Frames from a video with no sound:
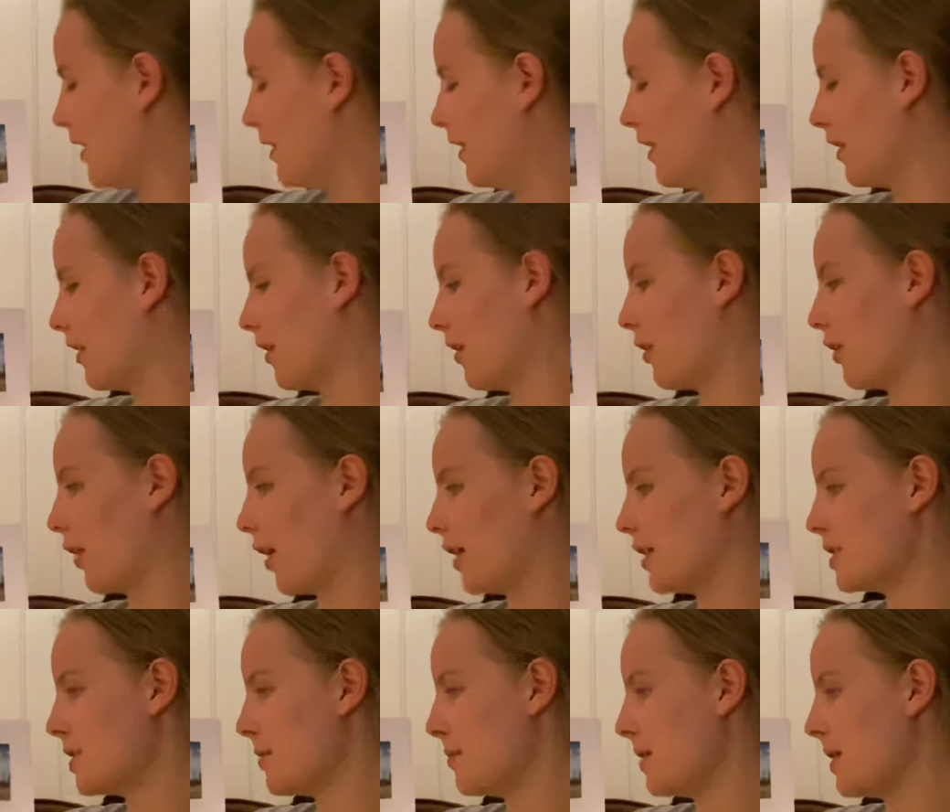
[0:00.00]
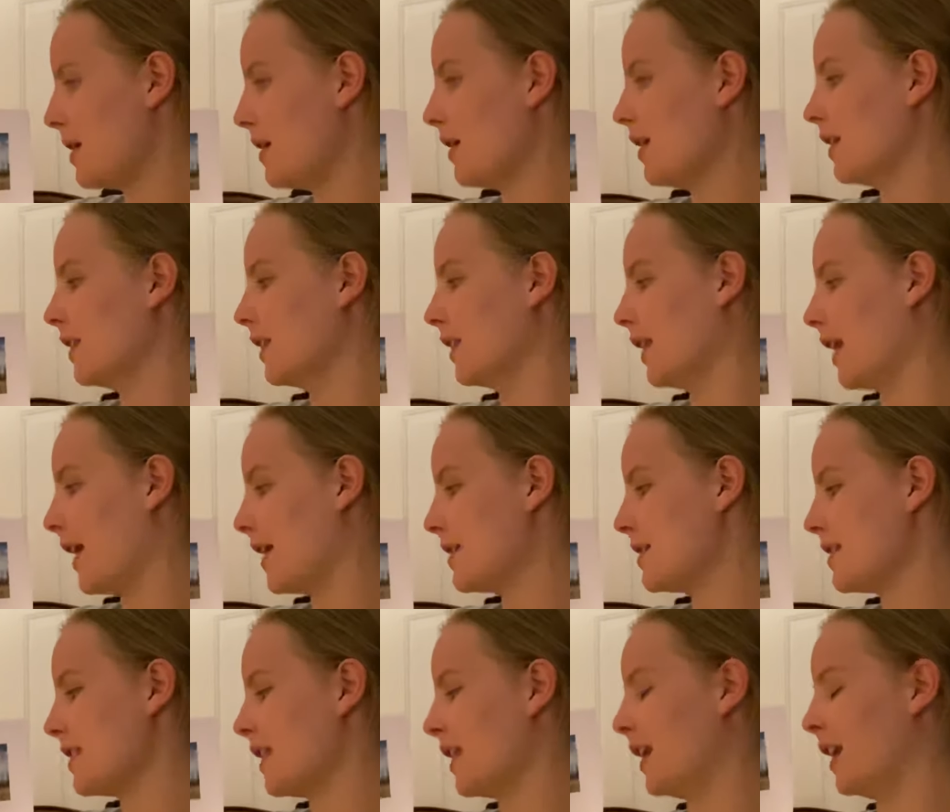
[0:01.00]
There are thought to be
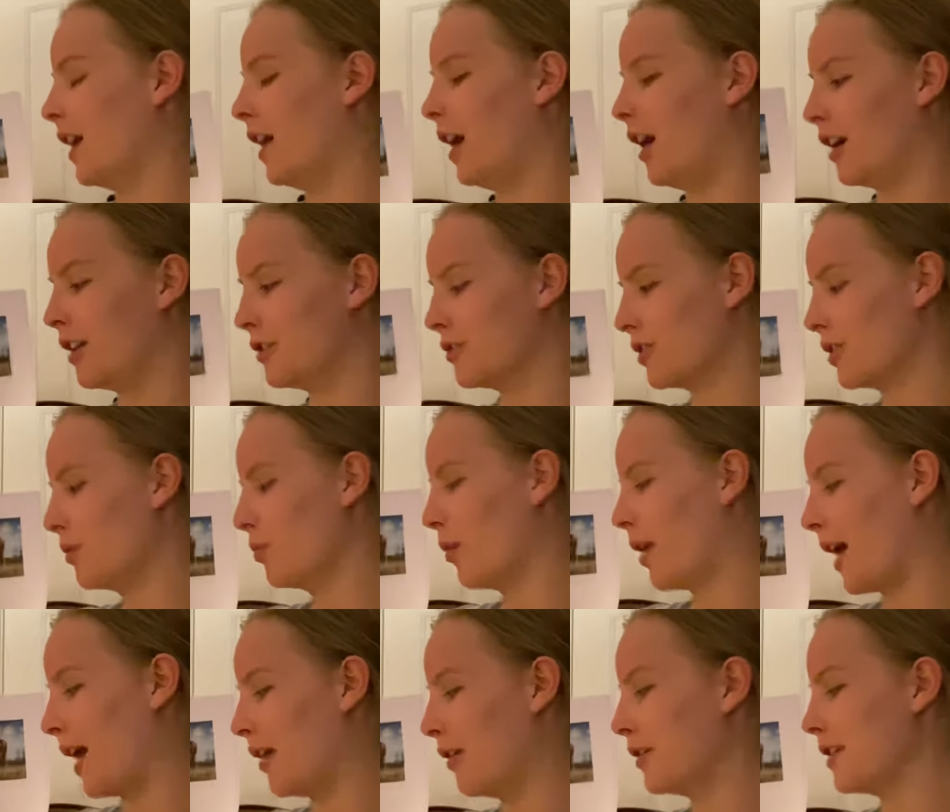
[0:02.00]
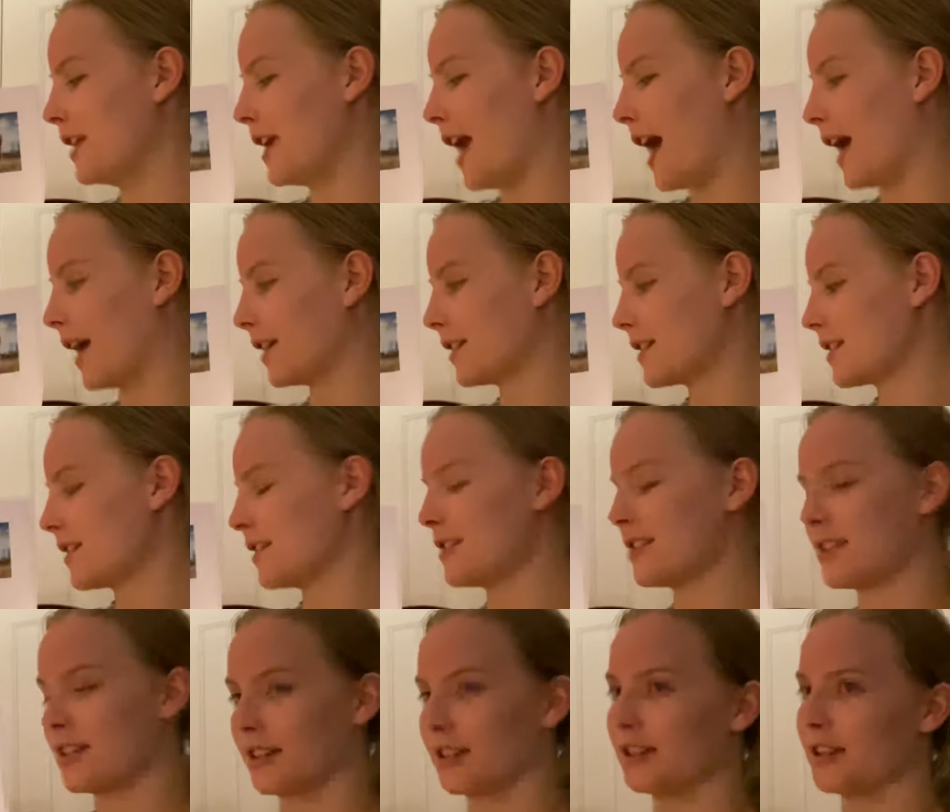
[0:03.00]
less than 100 wild yaks
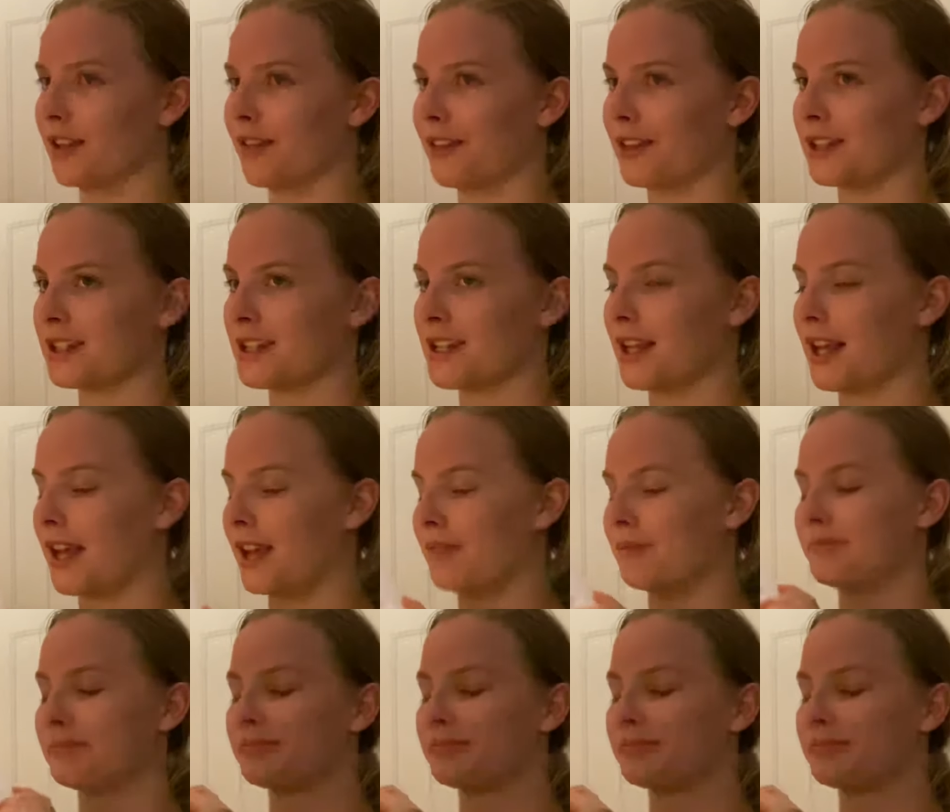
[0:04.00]
still living today.